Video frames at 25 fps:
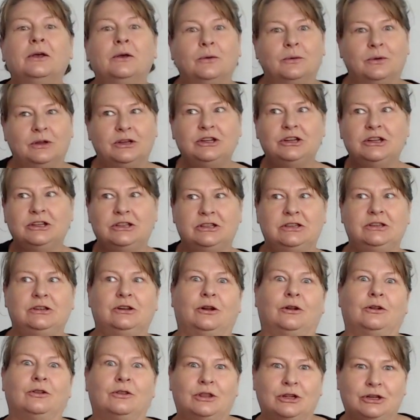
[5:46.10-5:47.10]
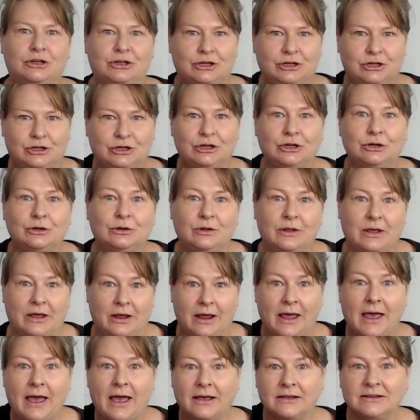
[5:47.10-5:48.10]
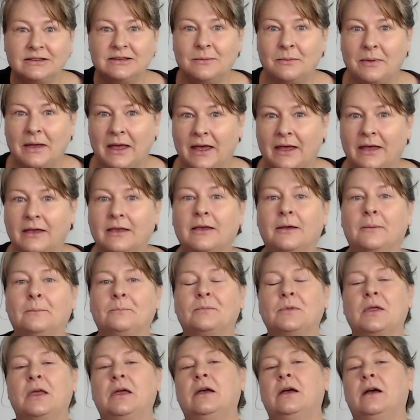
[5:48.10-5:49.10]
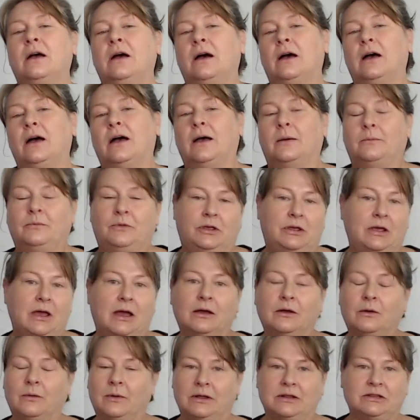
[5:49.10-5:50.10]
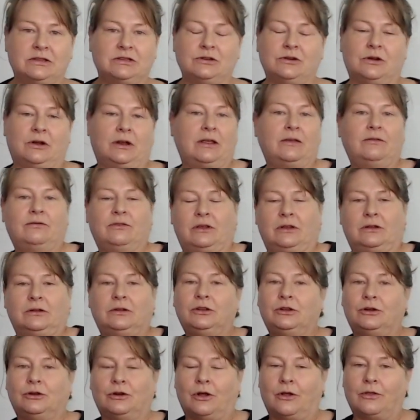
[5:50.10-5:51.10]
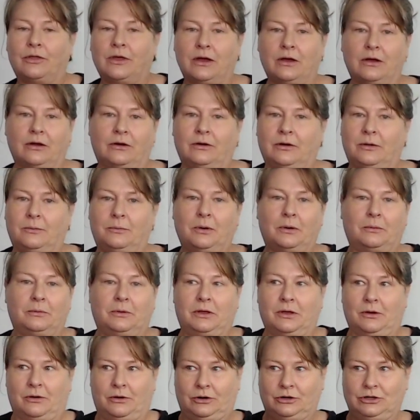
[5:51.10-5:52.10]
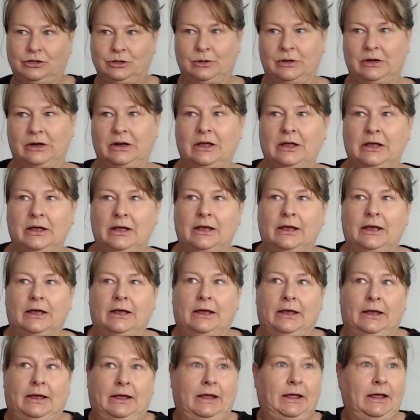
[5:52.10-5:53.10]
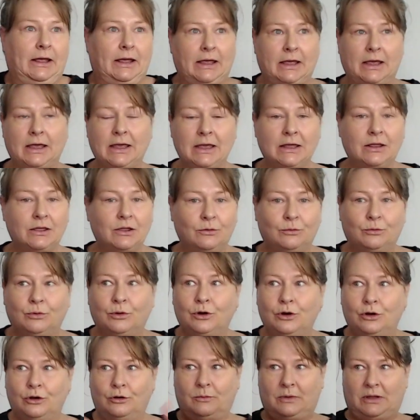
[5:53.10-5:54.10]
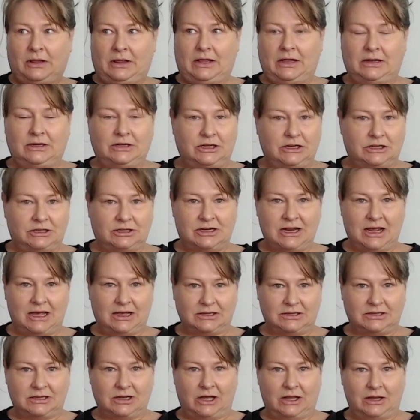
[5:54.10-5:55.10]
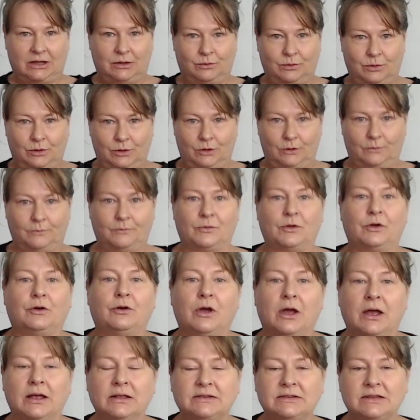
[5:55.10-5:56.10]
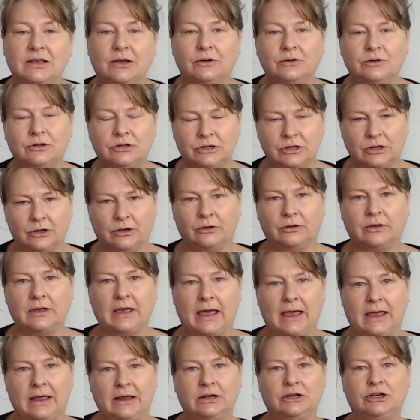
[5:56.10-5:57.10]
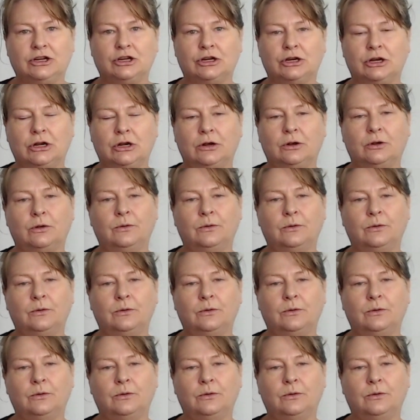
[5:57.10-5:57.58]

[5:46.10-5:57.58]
which is, you know, to their house and back. The younger ones, not even, you know, they're only probably going to do it in the room and then just outside the room. All right, so gauge